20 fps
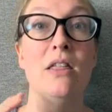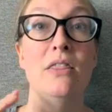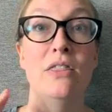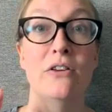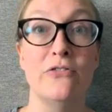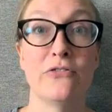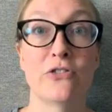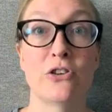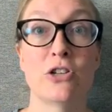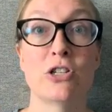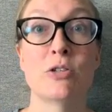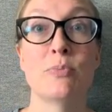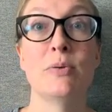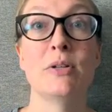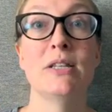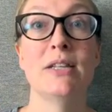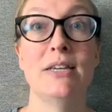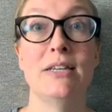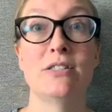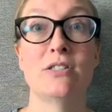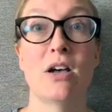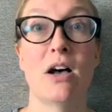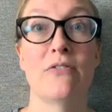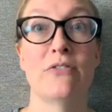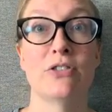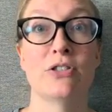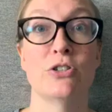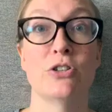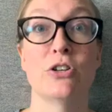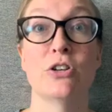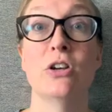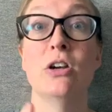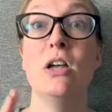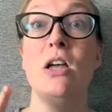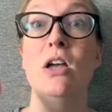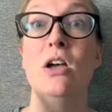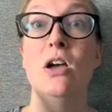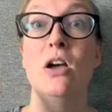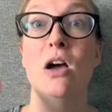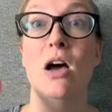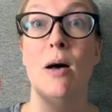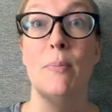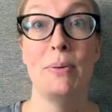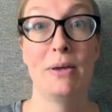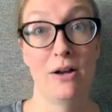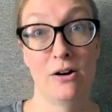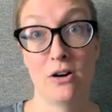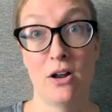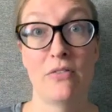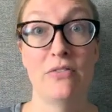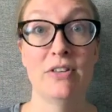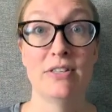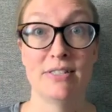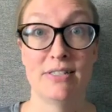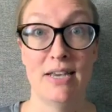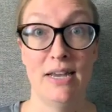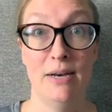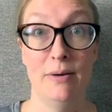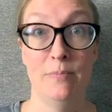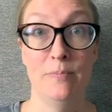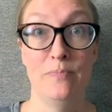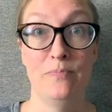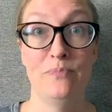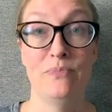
the first police officer appeared on the scene.